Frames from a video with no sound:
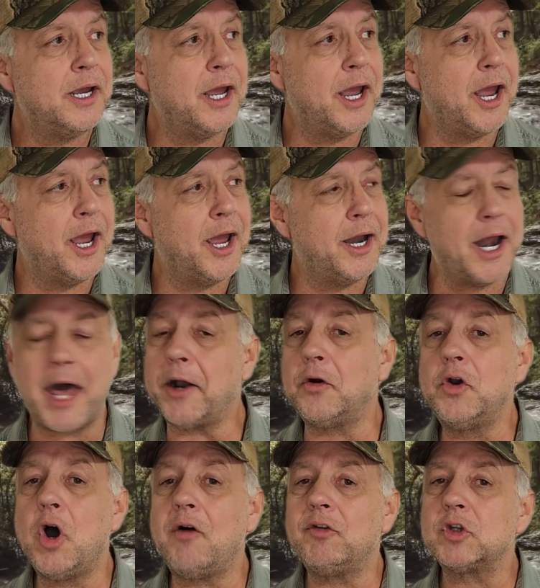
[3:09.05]
And I
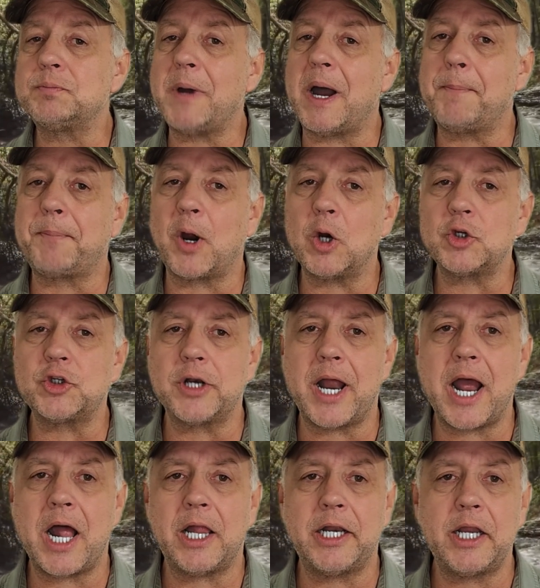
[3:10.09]
don't know if it was my
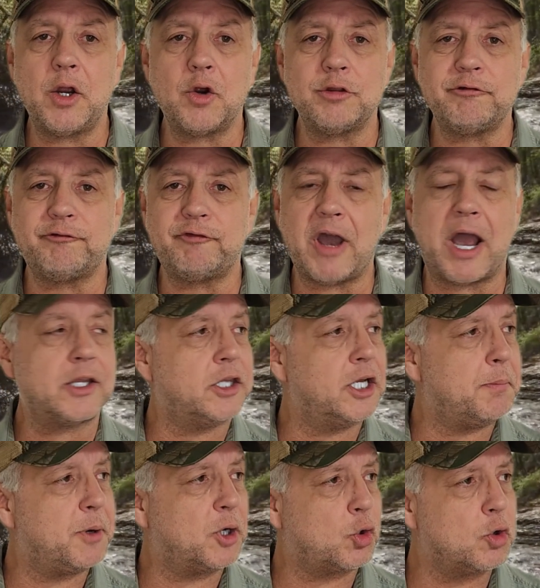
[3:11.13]
personality or the fact that
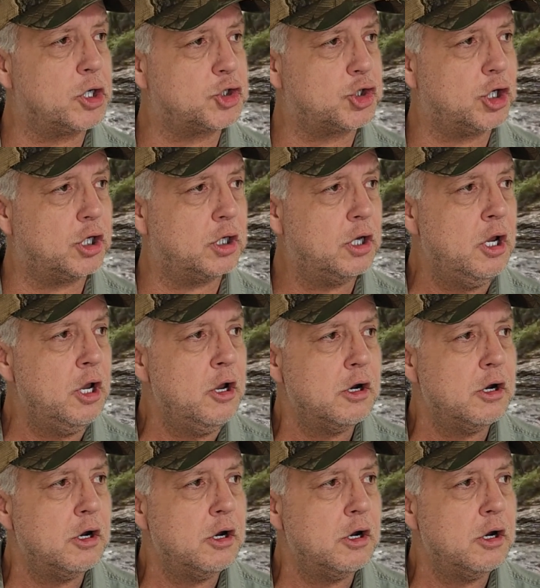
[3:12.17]
I'm a Christian